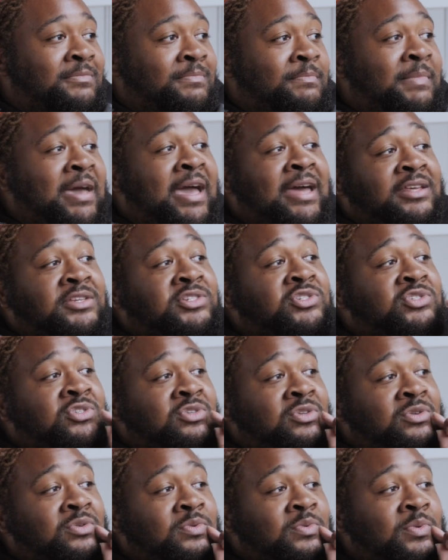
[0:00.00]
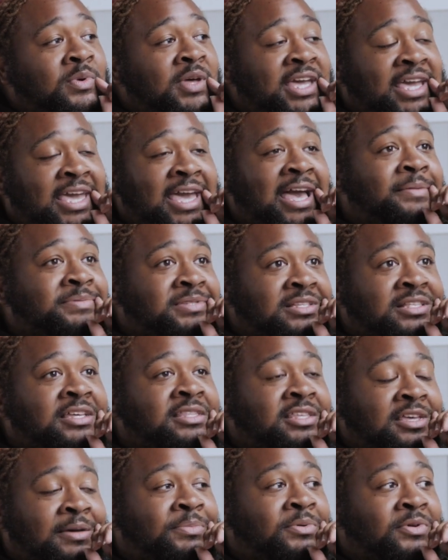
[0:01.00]
to manage to
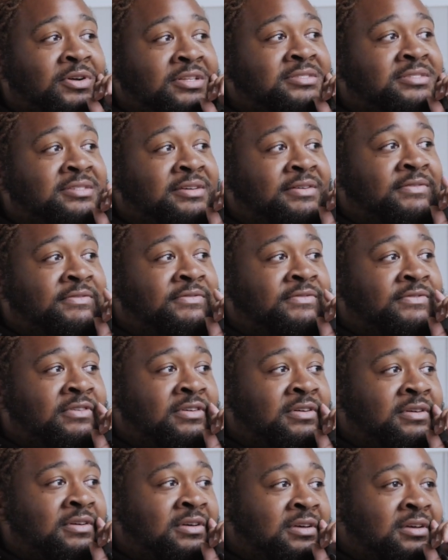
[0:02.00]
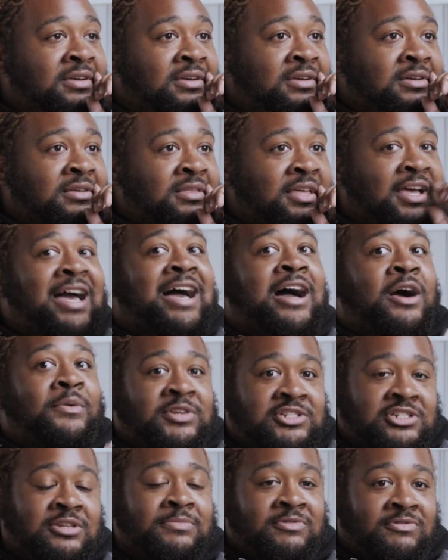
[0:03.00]
encapsulate the importance of like how
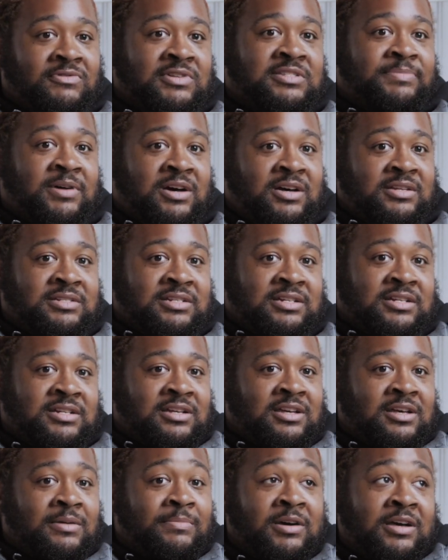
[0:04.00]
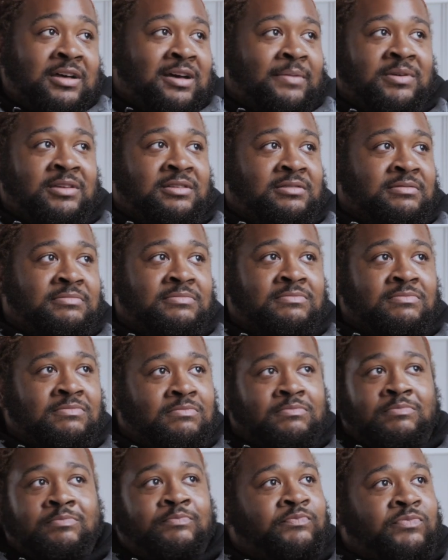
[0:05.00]
we should be responding. But I mean,
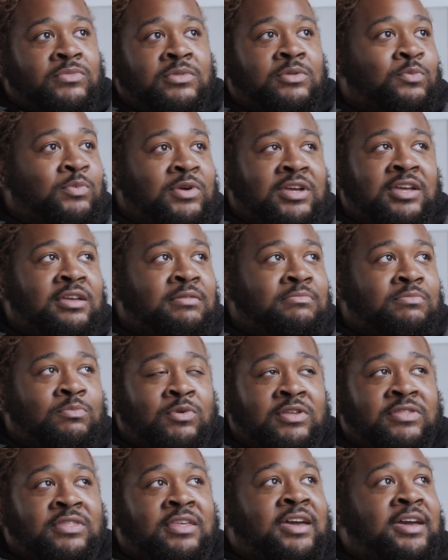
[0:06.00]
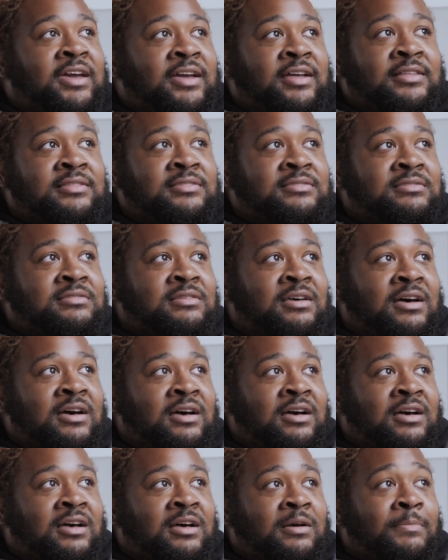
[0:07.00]
when the AIDS,
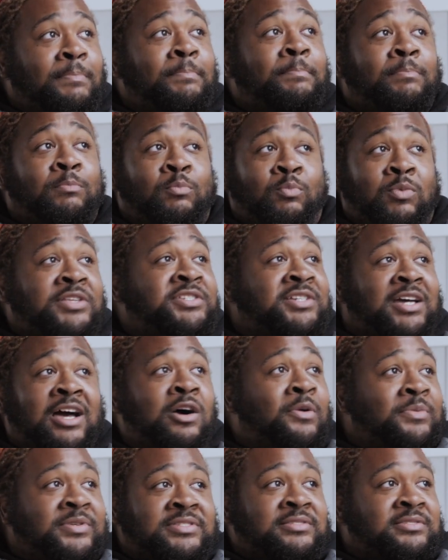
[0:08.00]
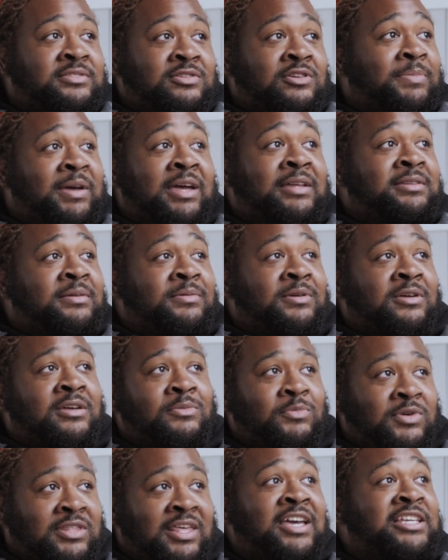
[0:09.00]
which I always consider a pandemic,
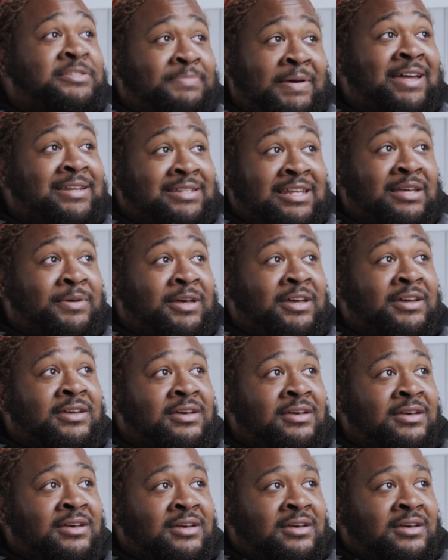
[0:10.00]
when the AIDS pandemic